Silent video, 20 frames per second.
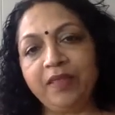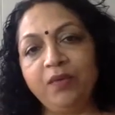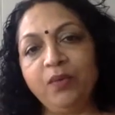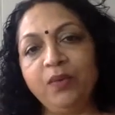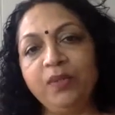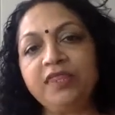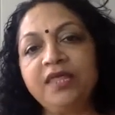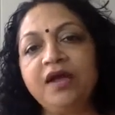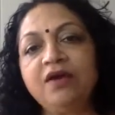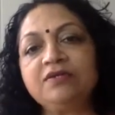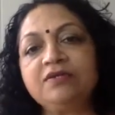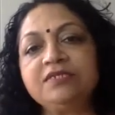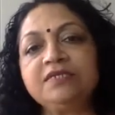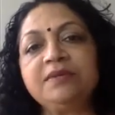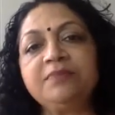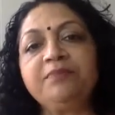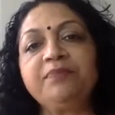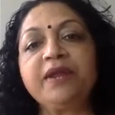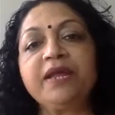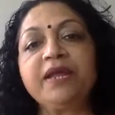without
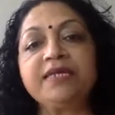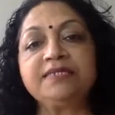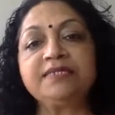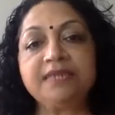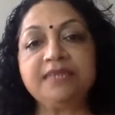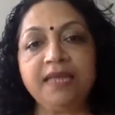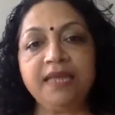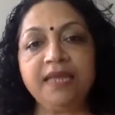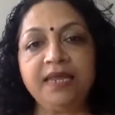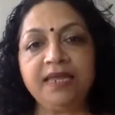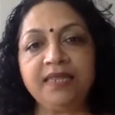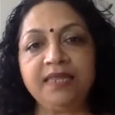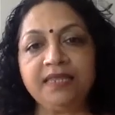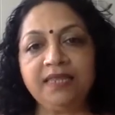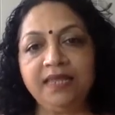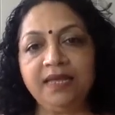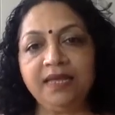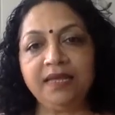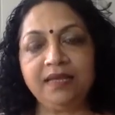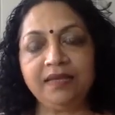suppressing
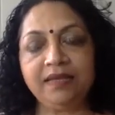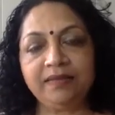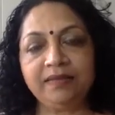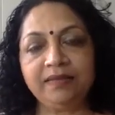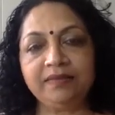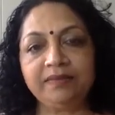anything.